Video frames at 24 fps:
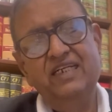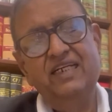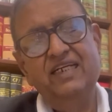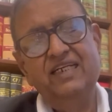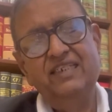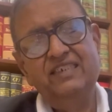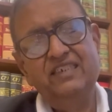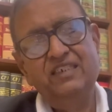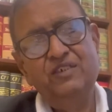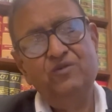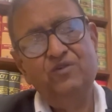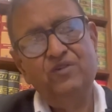
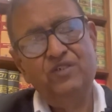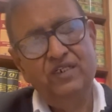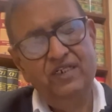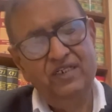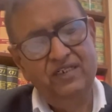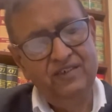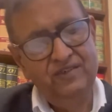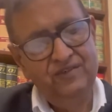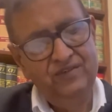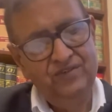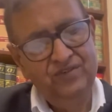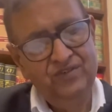executed.
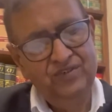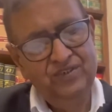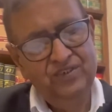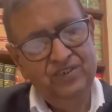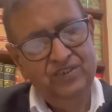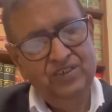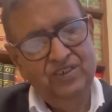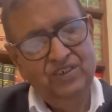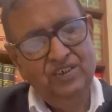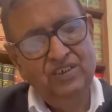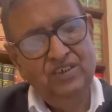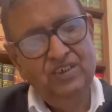
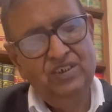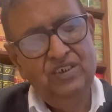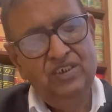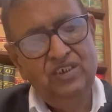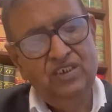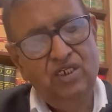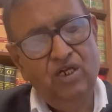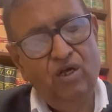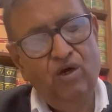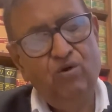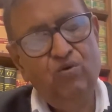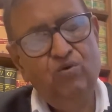
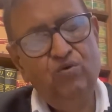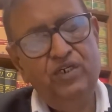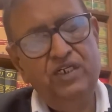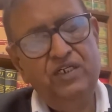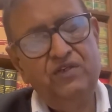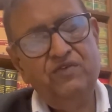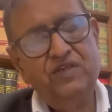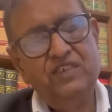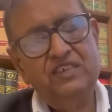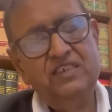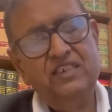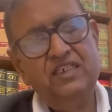Now it
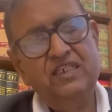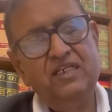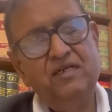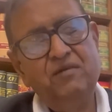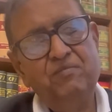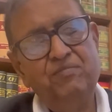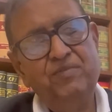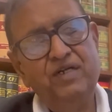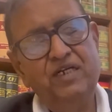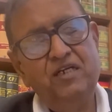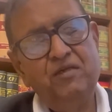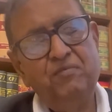was
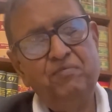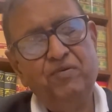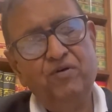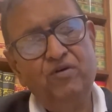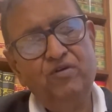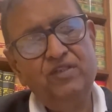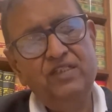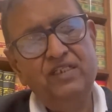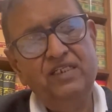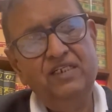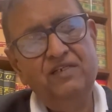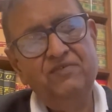incumbent
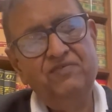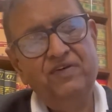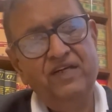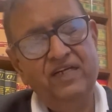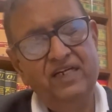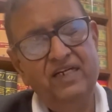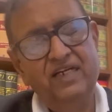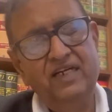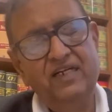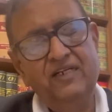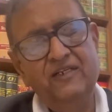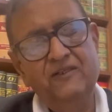upon the
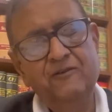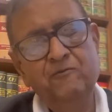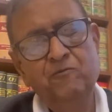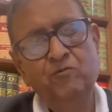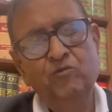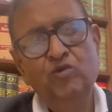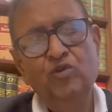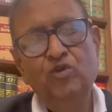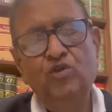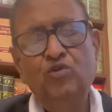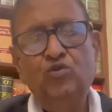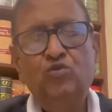defendant
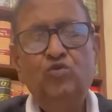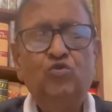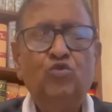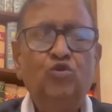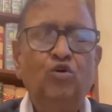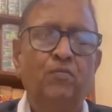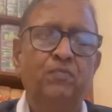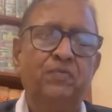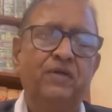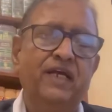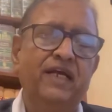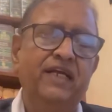to
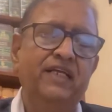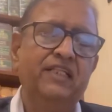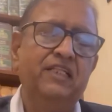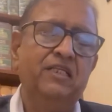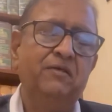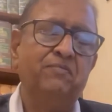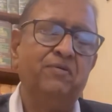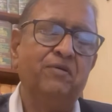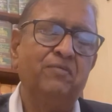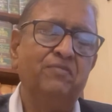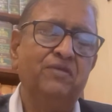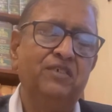obtain the
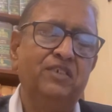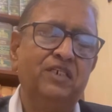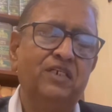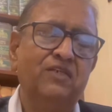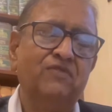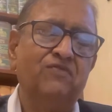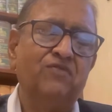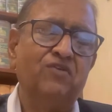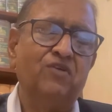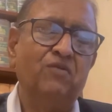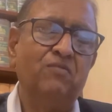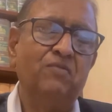
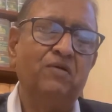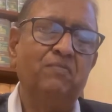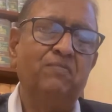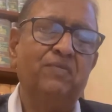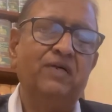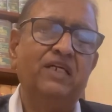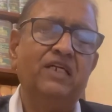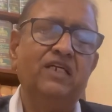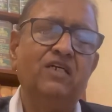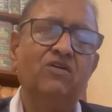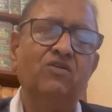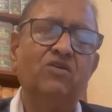permission from a
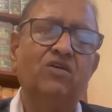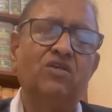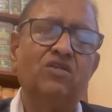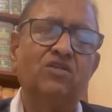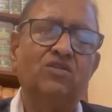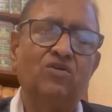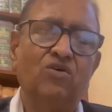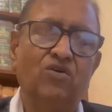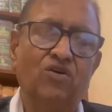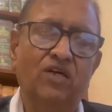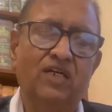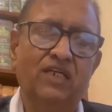particular
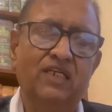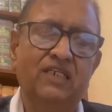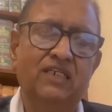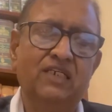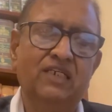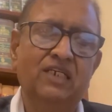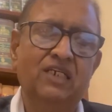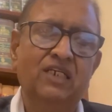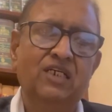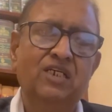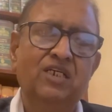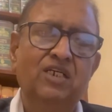authority
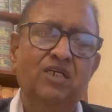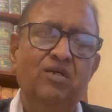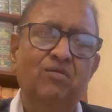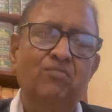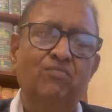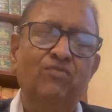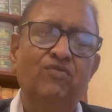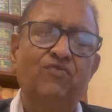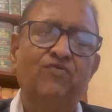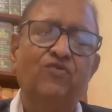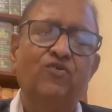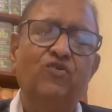
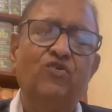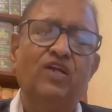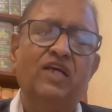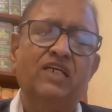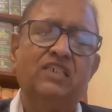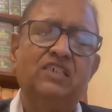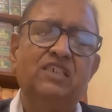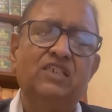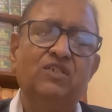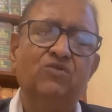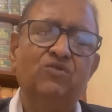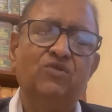before
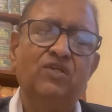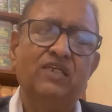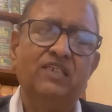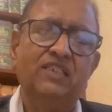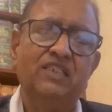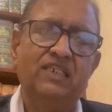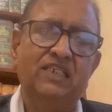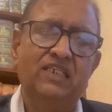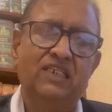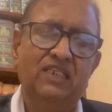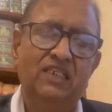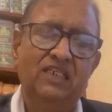executing
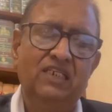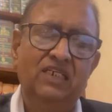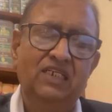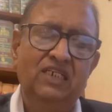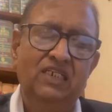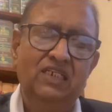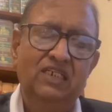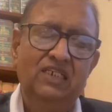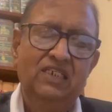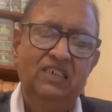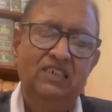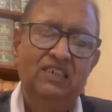
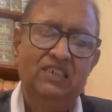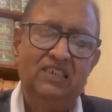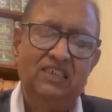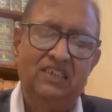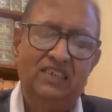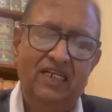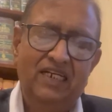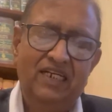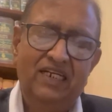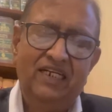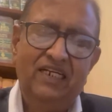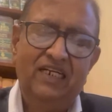the
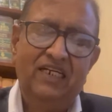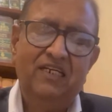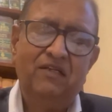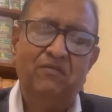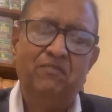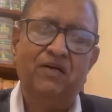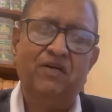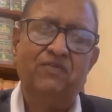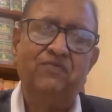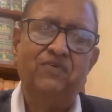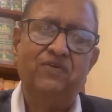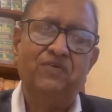sale deed in
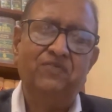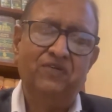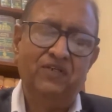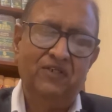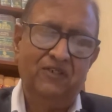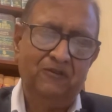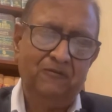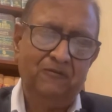my favor.